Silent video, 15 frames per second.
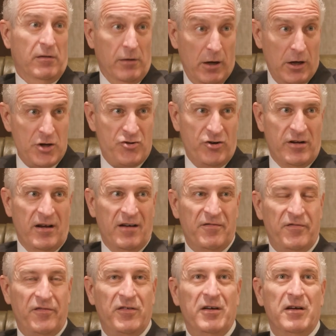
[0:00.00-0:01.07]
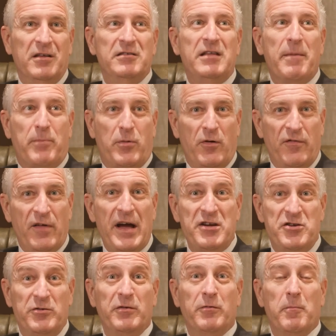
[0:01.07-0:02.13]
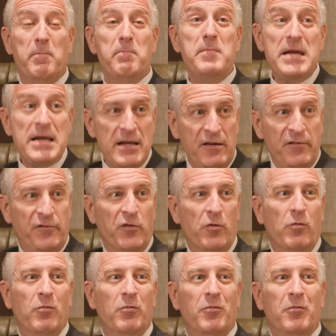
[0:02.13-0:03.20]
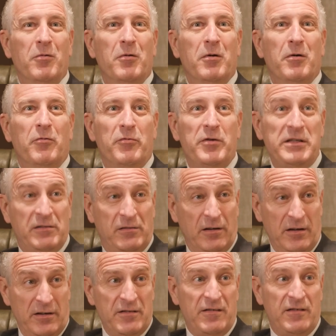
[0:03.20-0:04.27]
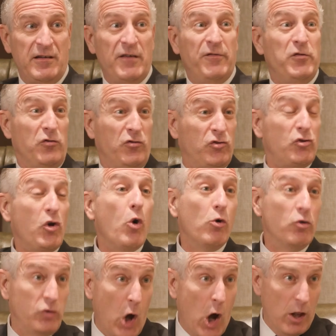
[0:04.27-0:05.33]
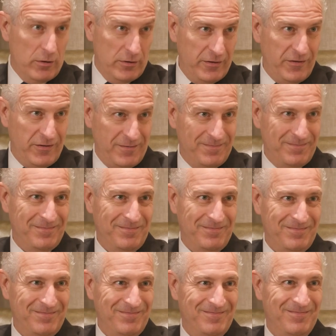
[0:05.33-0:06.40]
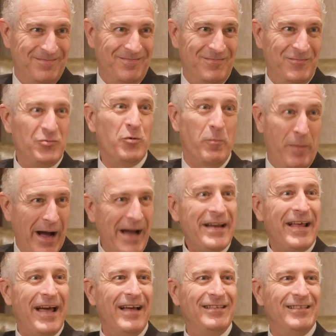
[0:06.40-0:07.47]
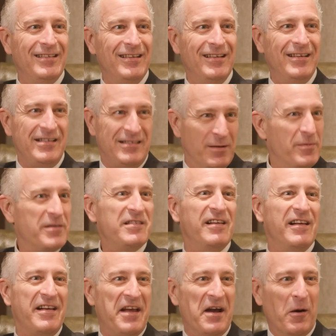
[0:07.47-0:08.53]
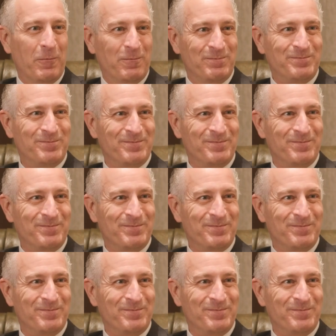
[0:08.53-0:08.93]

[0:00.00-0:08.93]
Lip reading: large enough, that provide you meaningful returns if you sold dollars to buy that is the Brazilian real,